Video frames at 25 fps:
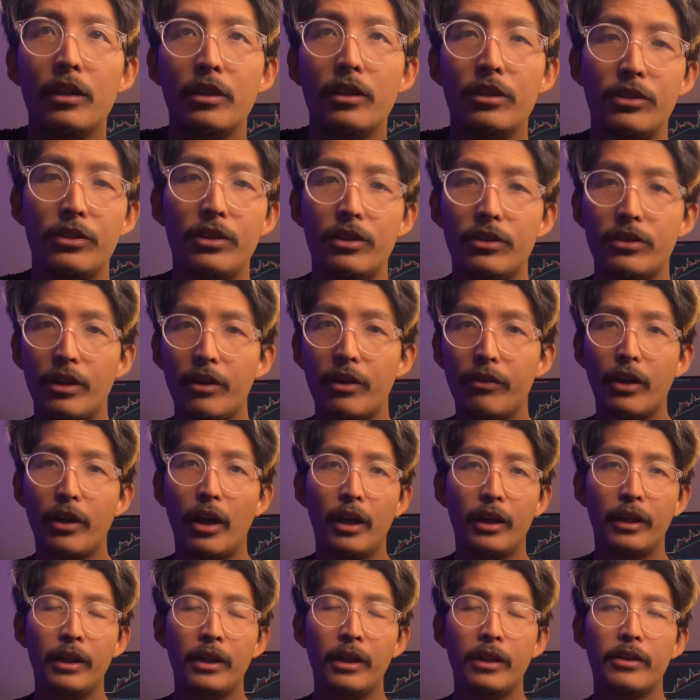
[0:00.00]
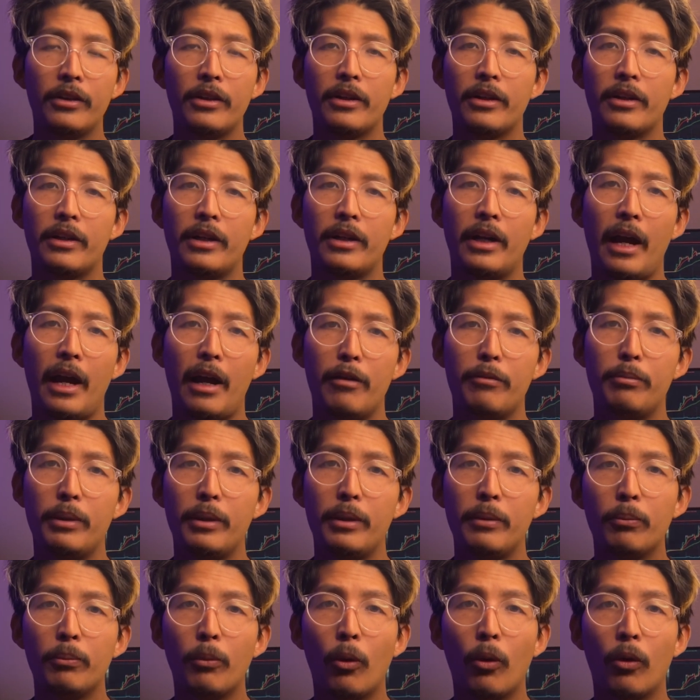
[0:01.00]
Since I've got in, there have been
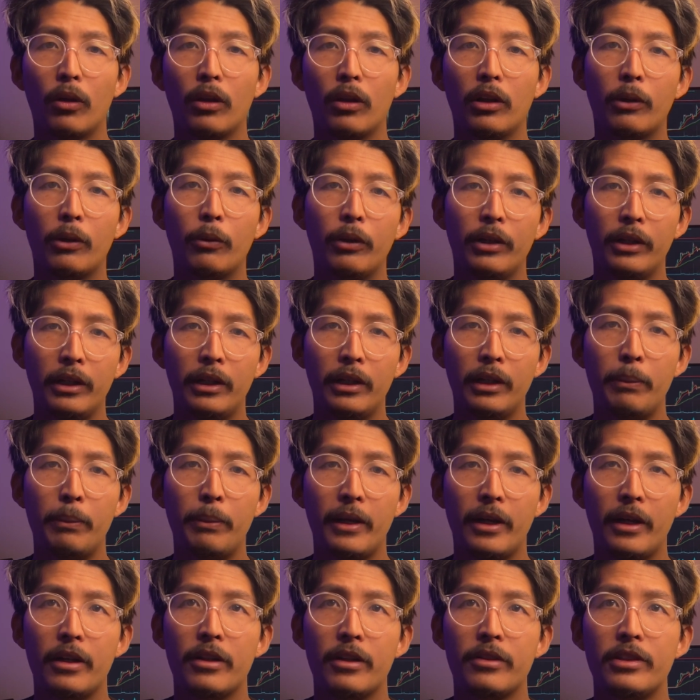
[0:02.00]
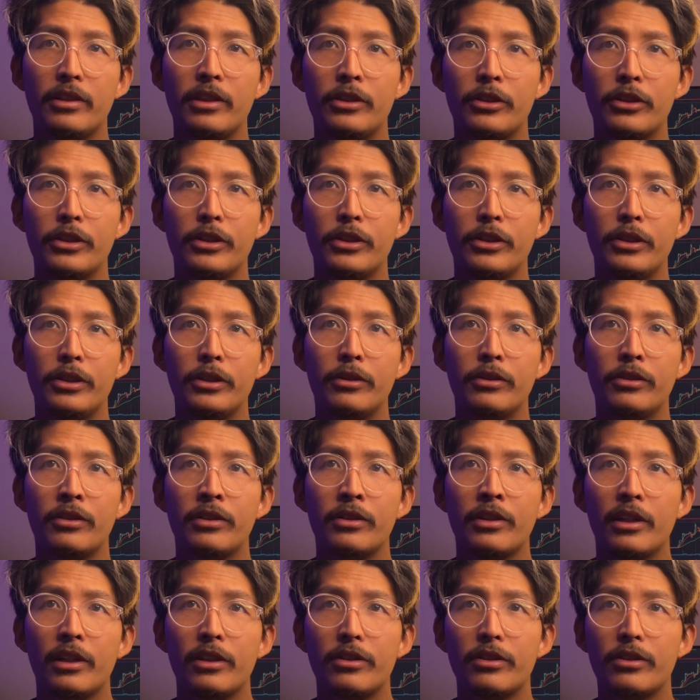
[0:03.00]
more liquidity pairs introduced,
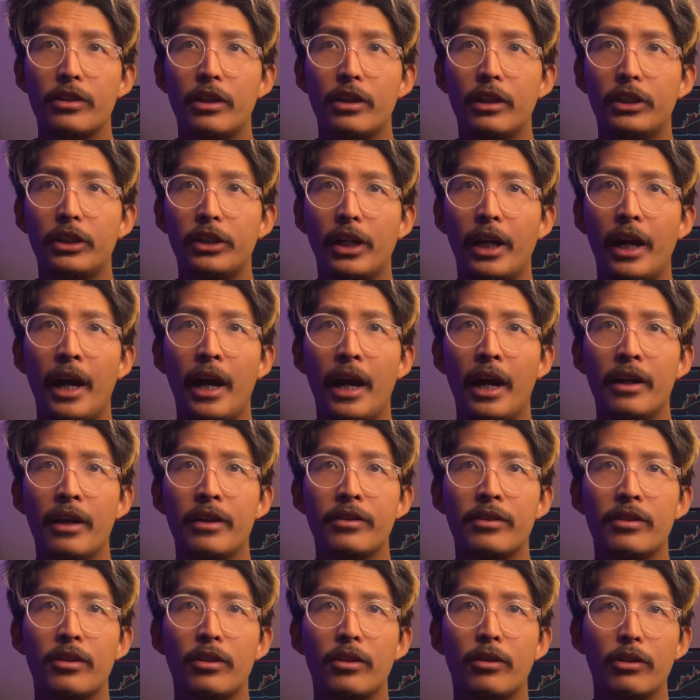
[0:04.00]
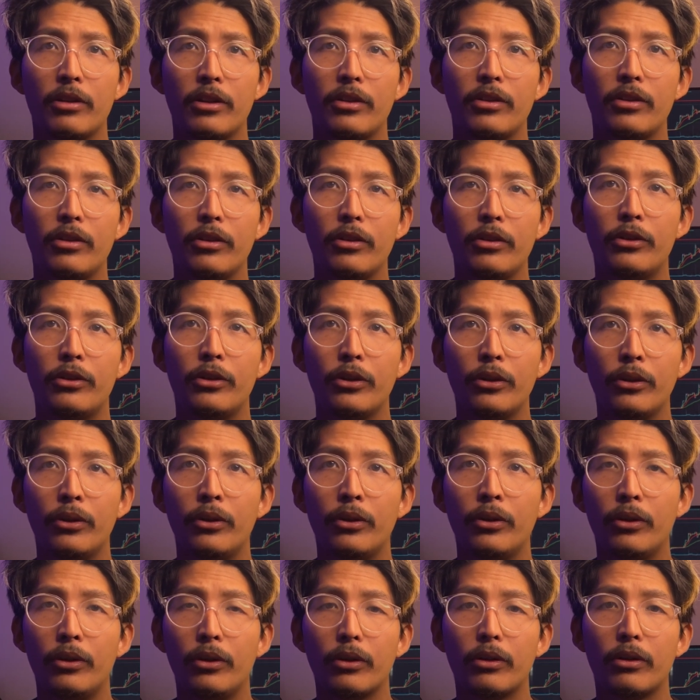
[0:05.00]
such as Crystal
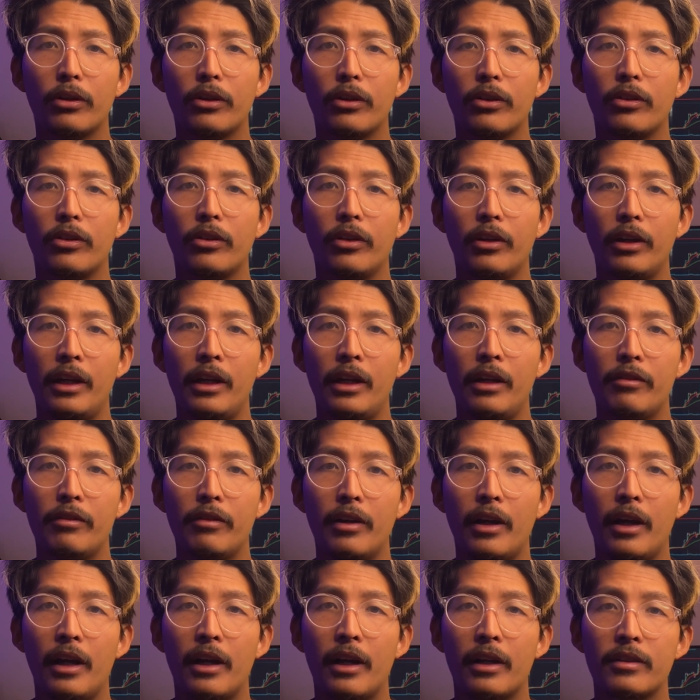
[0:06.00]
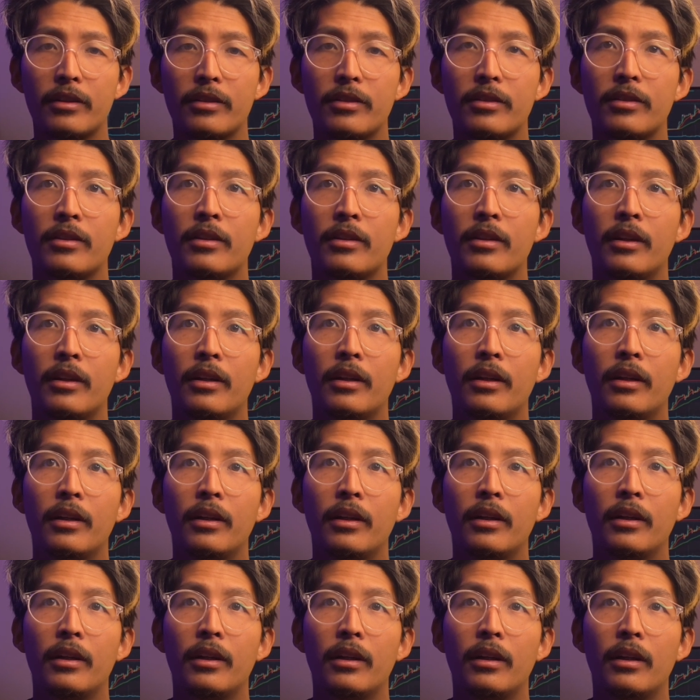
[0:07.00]
Jewel, Crystal AVAX,
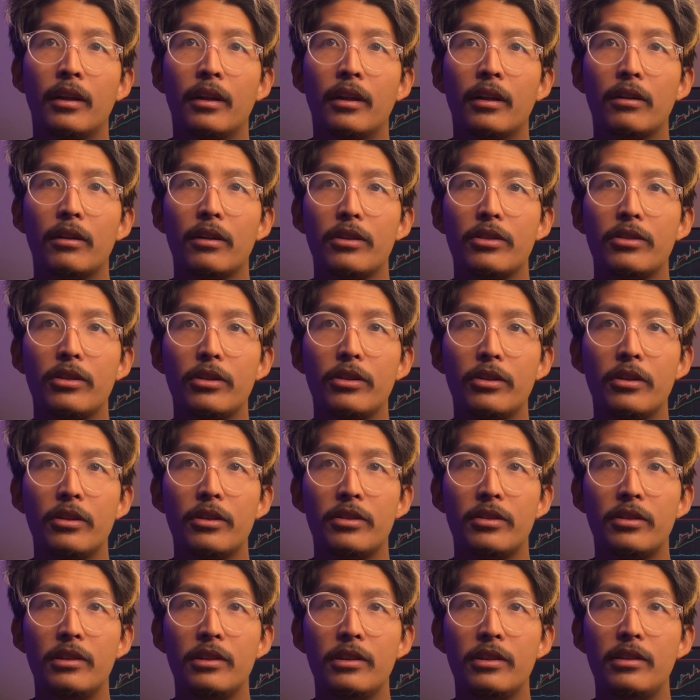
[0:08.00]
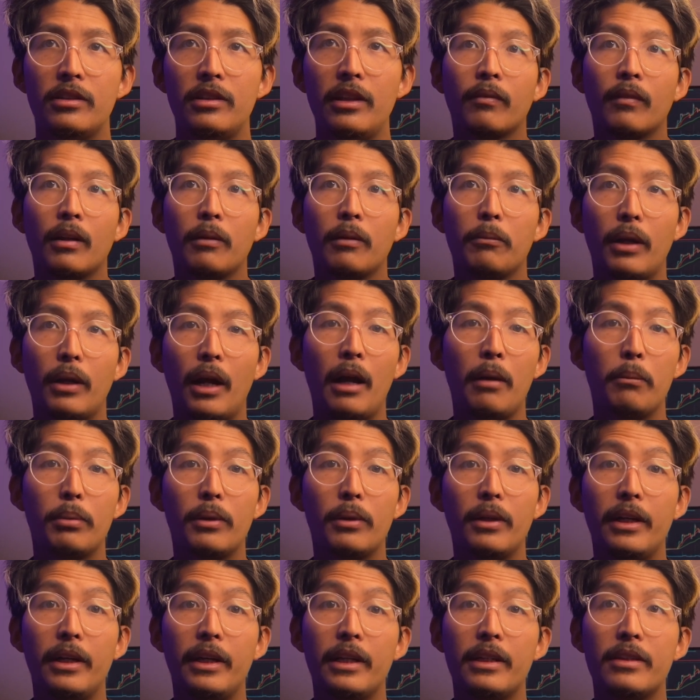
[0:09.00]
Crystal USDC, but I'm
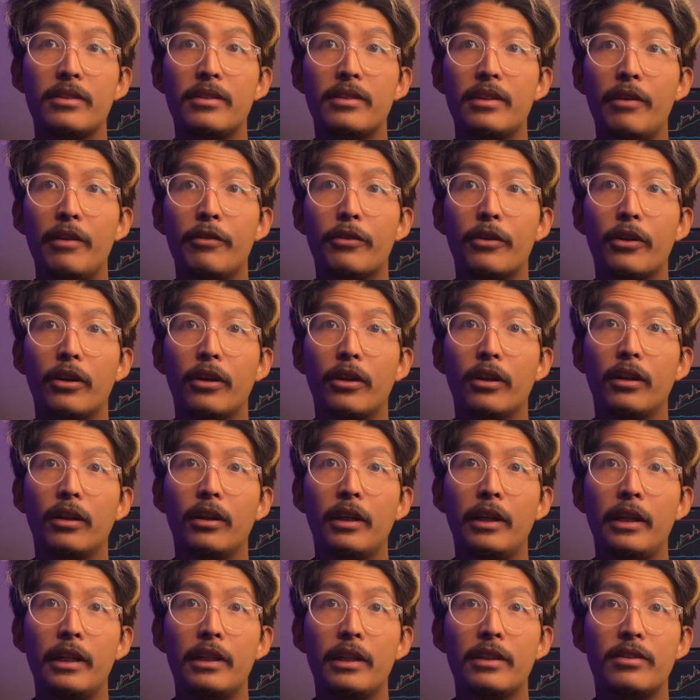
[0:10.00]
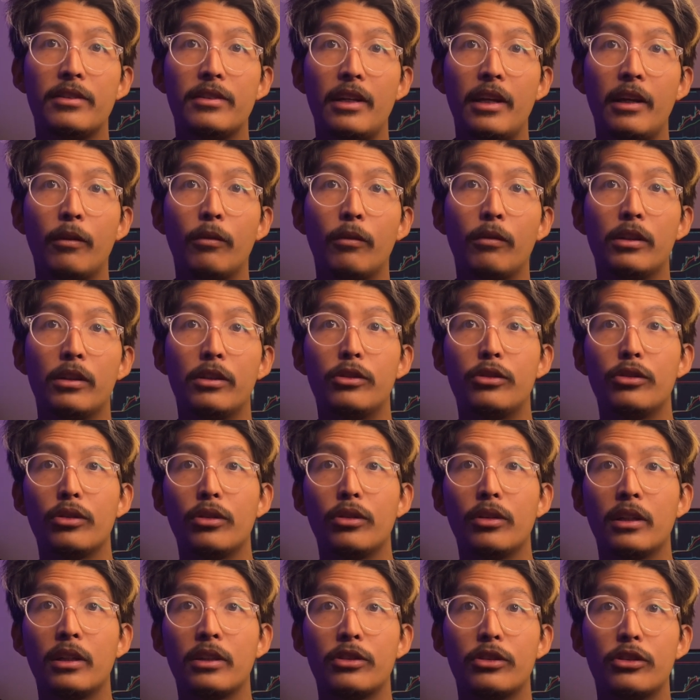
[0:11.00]
playing it safe currently and staying with Jewel
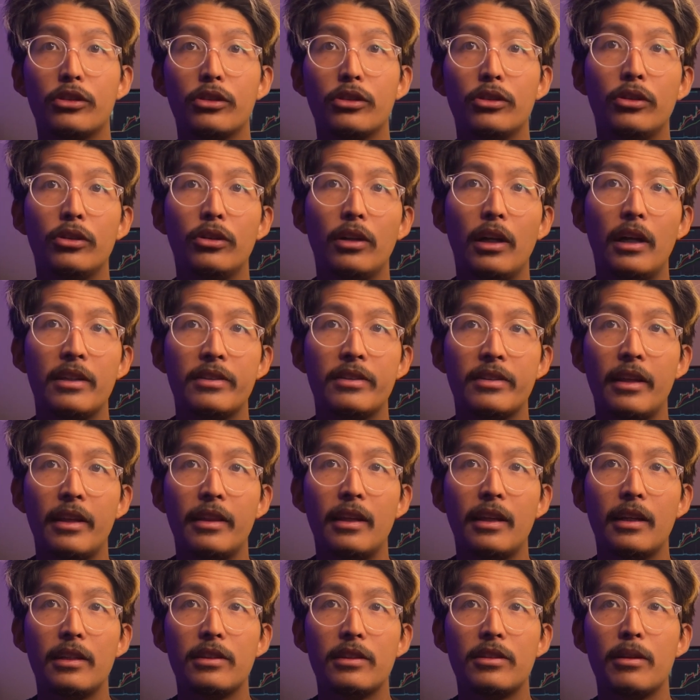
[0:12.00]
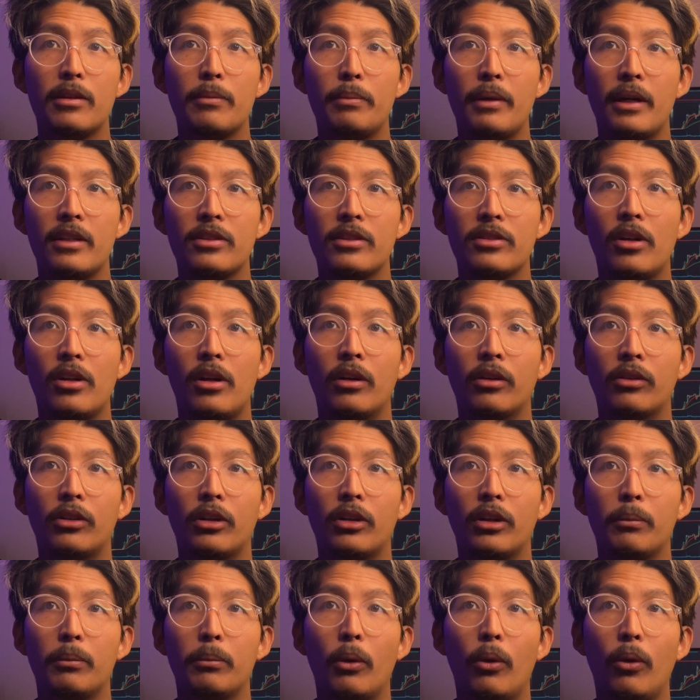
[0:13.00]
X Jewel as I think it's the best
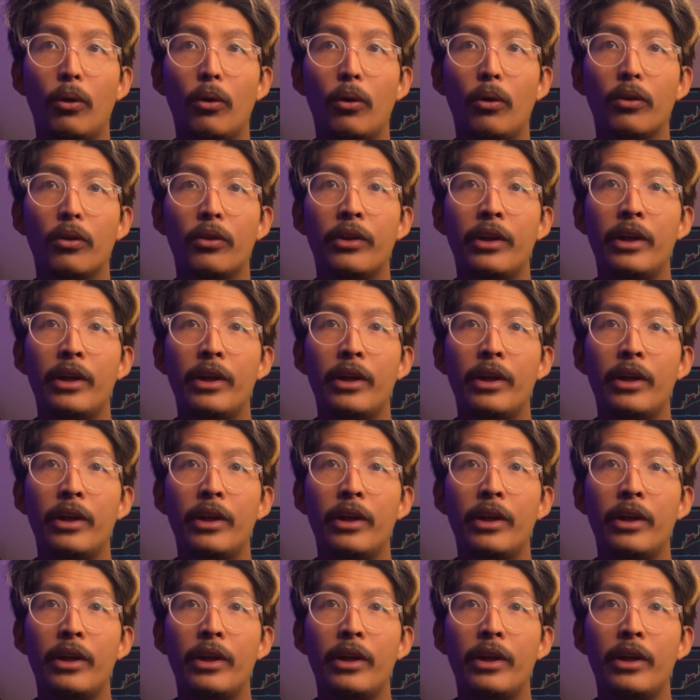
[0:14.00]
long-term hold